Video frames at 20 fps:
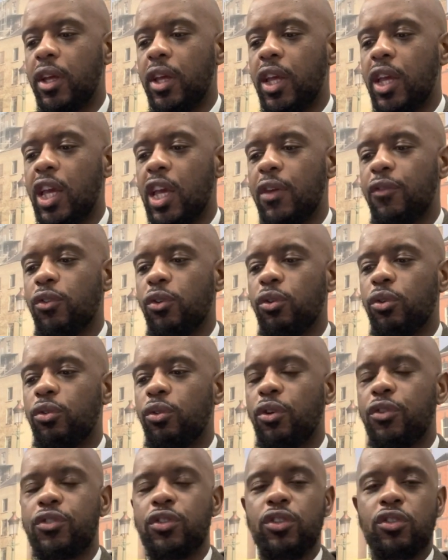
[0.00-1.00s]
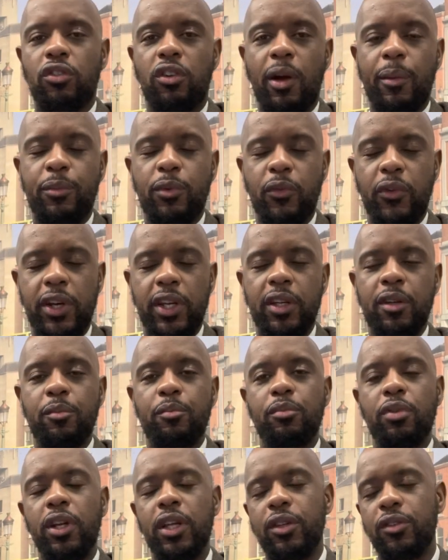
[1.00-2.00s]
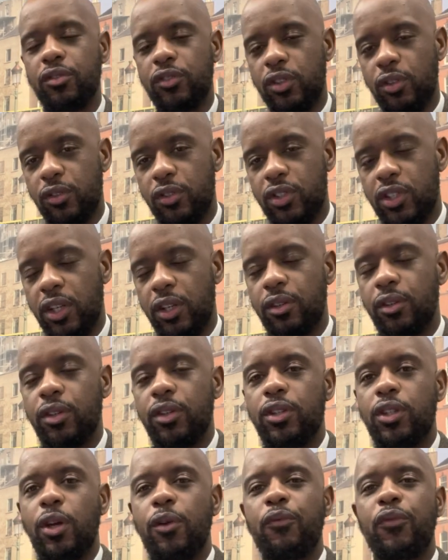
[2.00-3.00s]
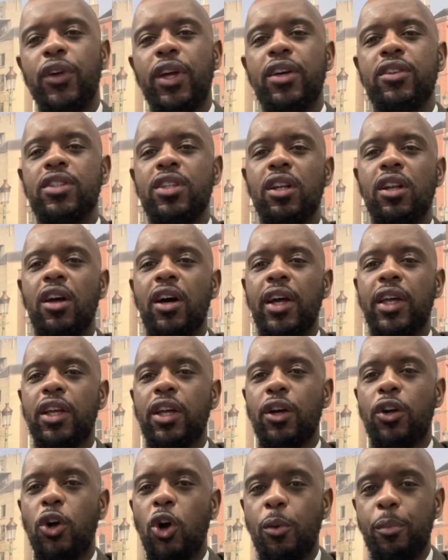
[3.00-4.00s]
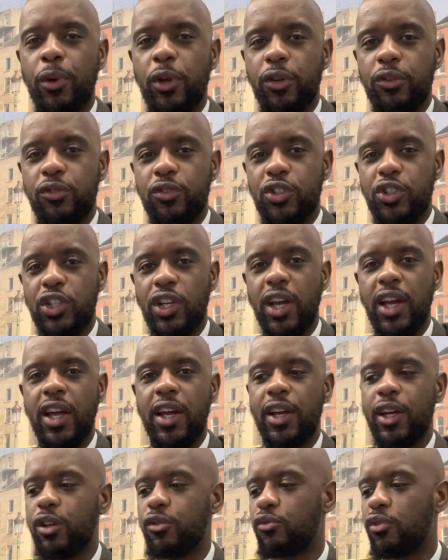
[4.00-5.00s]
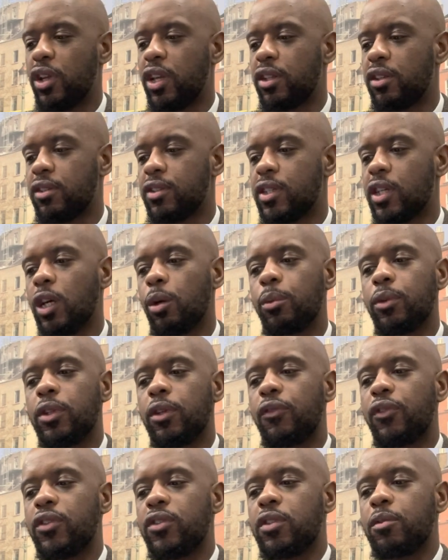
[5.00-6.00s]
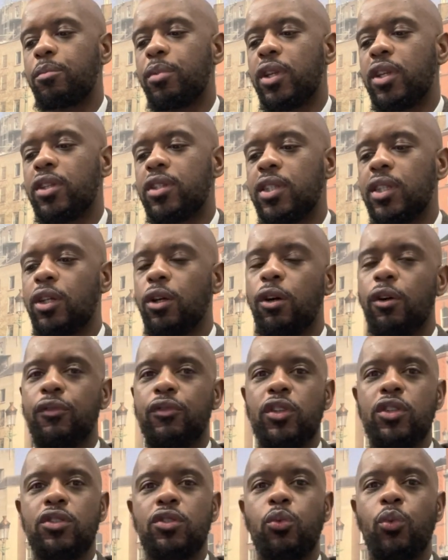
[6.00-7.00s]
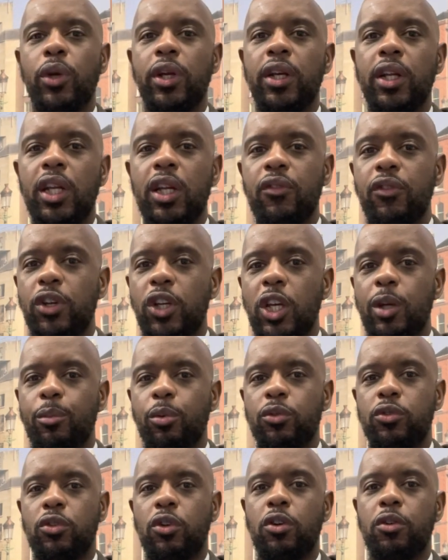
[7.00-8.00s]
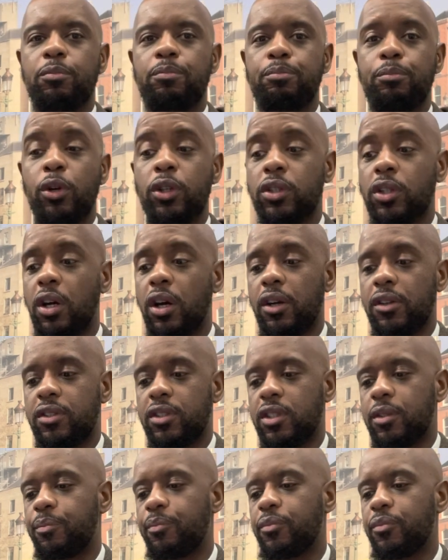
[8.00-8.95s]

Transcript: If you're not subscribed already, please do so. Don't forget to like, comment and share. It really does help with the visibility of this weekly renewables podcast.